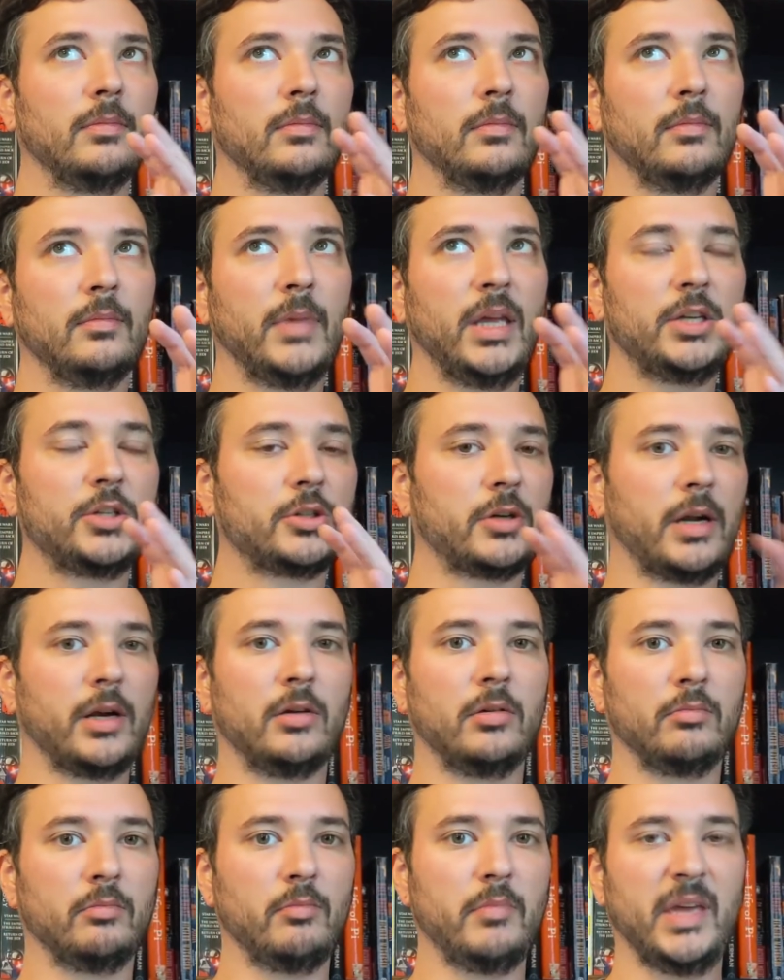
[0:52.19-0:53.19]
make sure I
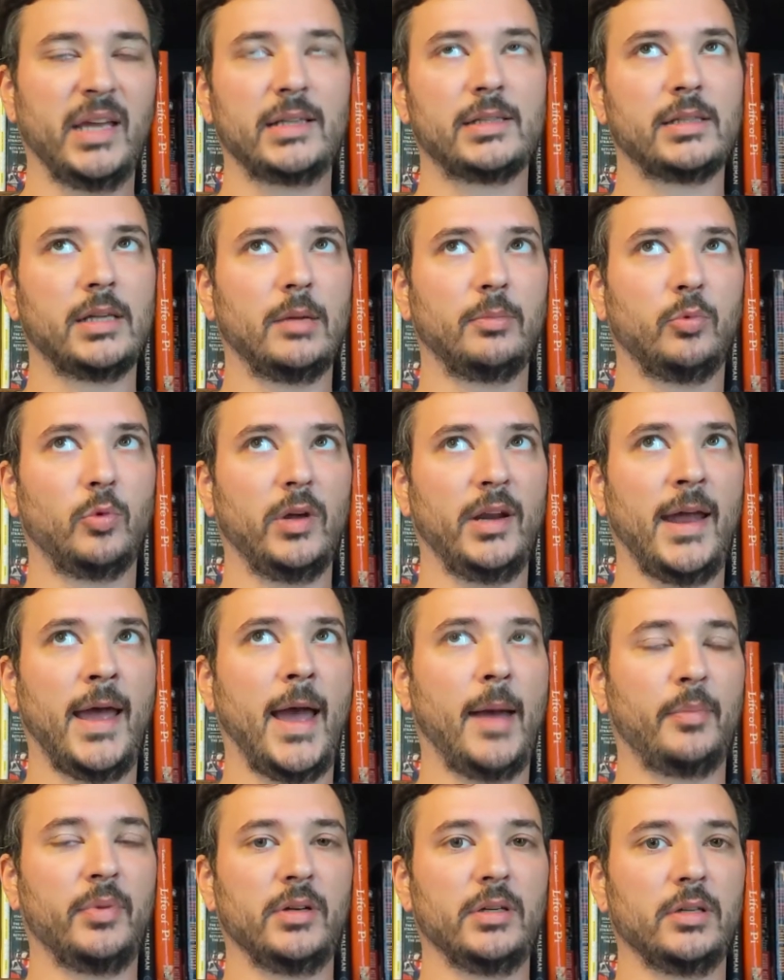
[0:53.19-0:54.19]
don't mix up what
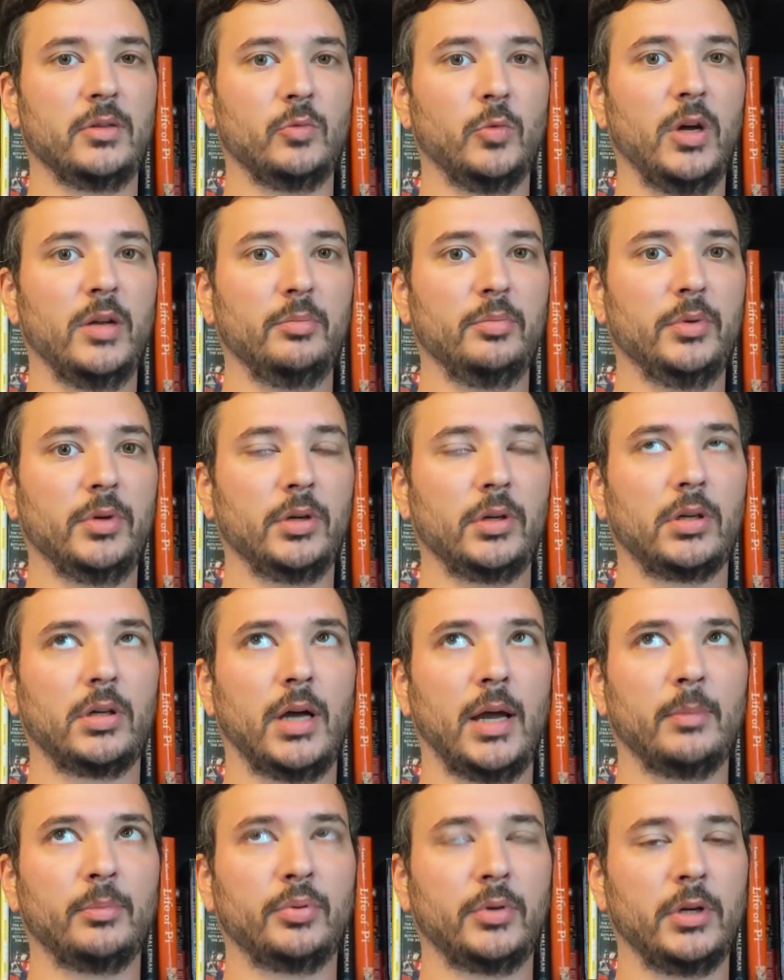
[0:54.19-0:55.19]
happened in what book.
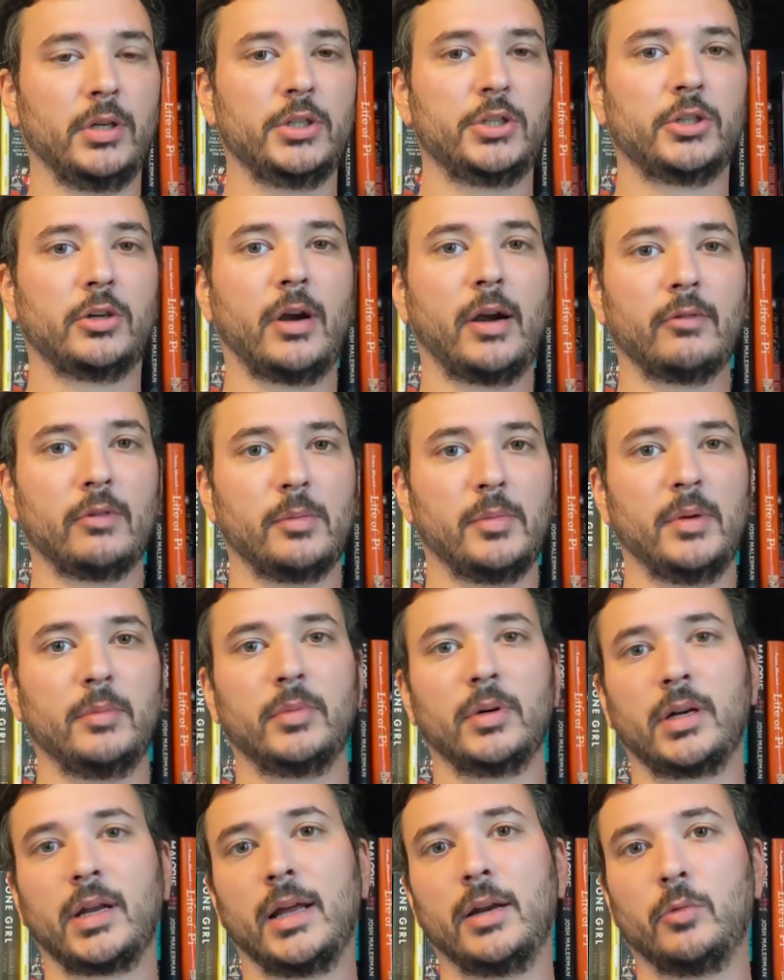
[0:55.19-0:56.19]
I'm pretty sure I
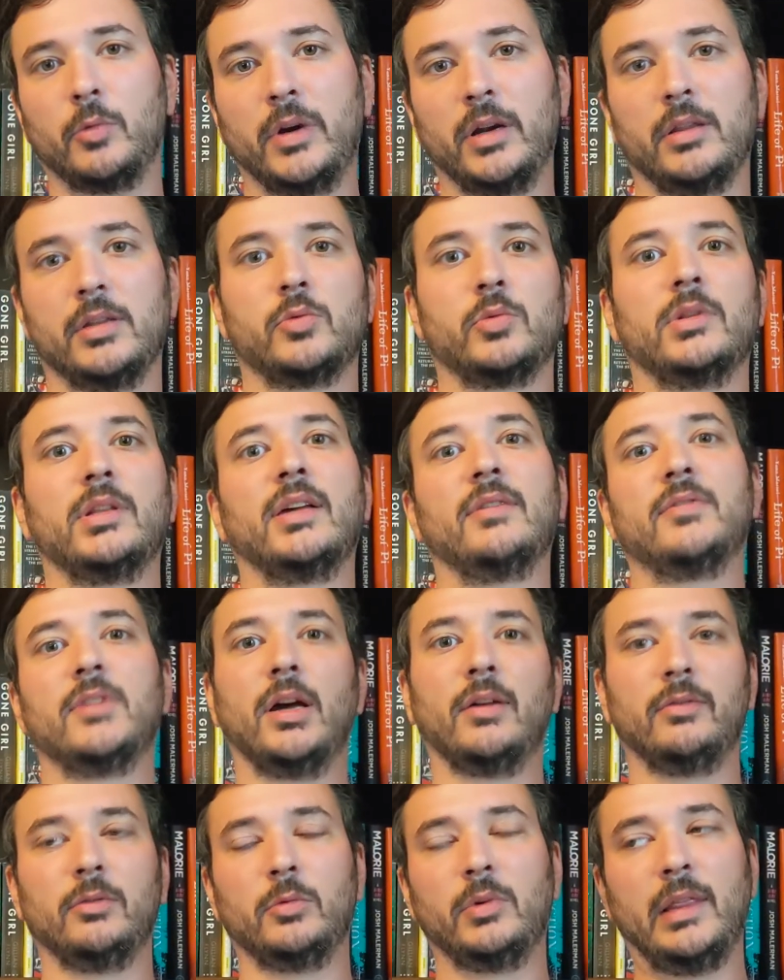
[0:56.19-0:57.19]
remember kind of where this one left
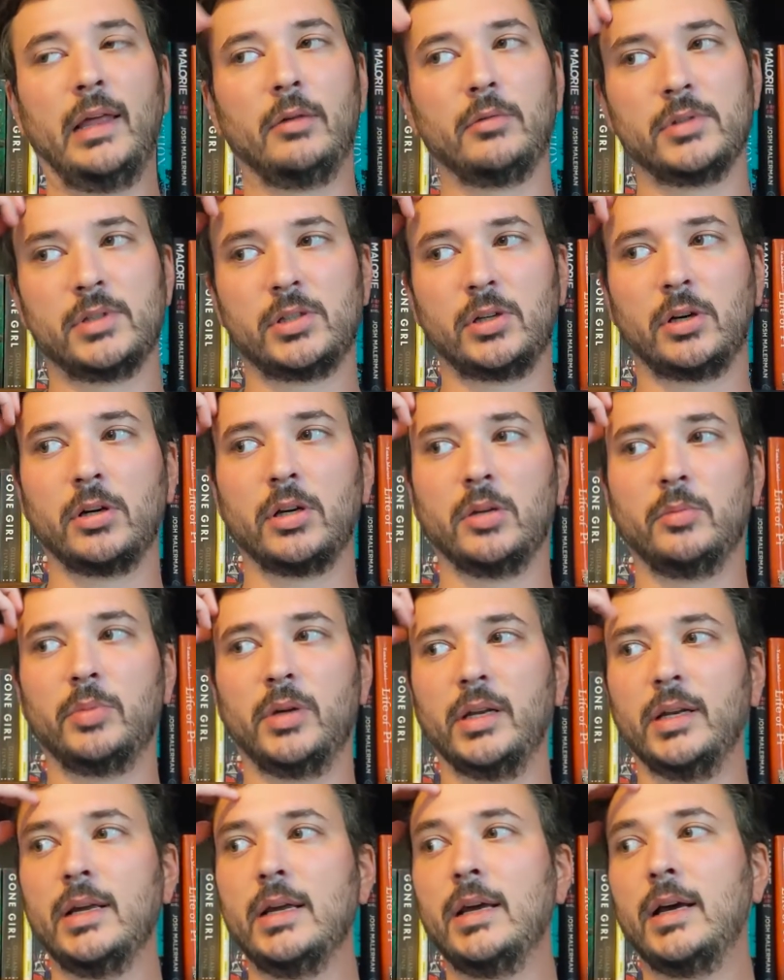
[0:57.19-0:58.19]
off and where that one started,
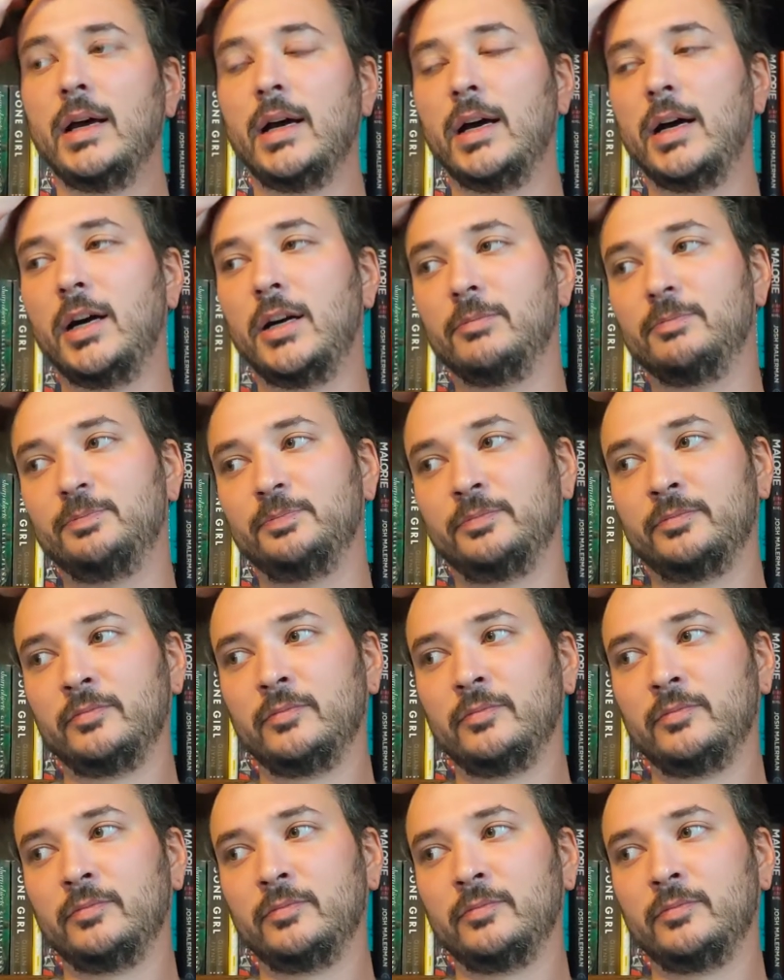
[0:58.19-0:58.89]
but um,